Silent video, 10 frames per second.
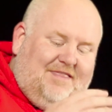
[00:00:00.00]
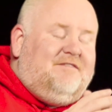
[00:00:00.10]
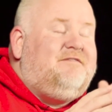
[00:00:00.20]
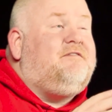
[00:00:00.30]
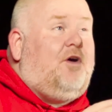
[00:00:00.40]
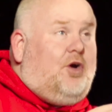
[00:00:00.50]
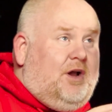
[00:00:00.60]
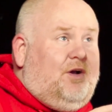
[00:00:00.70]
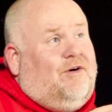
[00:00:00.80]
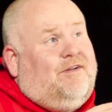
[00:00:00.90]
the
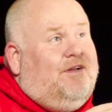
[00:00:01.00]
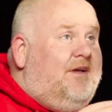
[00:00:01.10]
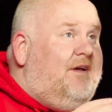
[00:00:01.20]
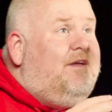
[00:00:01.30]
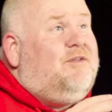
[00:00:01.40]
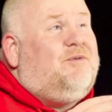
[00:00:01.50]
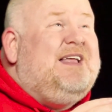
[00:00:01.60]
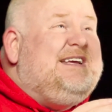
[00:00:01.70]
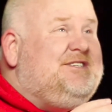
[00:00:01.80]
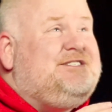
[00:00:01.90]
vertical the
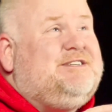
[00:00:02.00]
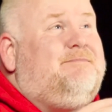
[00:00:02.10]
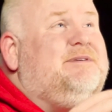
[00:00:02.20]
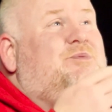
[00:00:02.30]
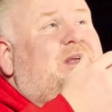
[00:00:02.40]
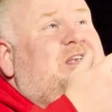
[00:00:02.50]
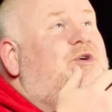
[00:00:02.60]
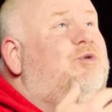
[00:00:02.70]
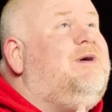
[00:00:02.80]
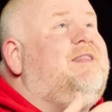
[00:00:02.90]
relationship between
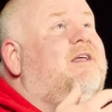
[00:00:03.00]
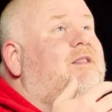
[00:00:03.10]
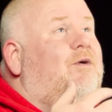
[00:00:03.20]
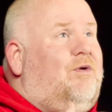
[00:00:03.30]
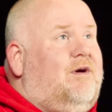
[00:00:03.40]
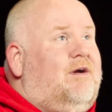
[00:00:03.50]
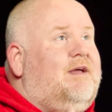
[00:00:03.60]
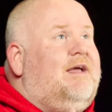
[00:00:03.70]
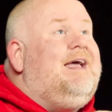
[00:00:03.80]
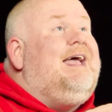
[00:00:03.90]
you and the Lord
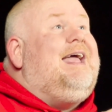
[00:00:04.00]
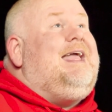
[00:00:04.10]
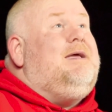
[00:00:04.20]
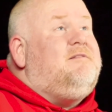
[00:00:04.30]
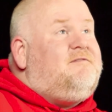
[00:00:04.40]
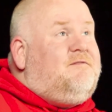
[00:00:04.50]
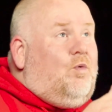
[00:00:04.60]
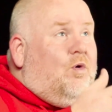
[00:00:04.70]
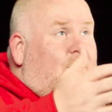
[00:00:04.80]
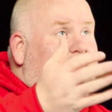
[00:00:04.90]

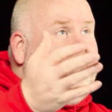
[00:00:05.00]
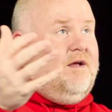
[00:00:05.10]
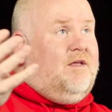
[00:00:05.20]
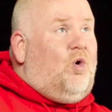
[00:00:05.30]
inform the